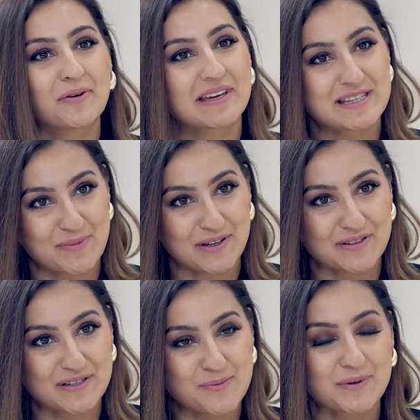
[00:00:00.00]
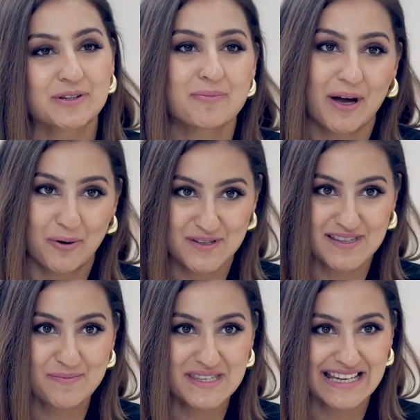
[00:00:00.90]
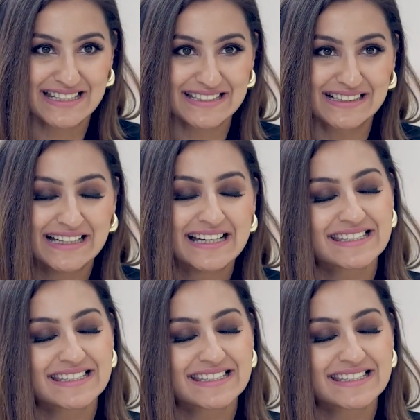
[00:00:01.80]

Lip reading: your experience with Dubai Autism Center.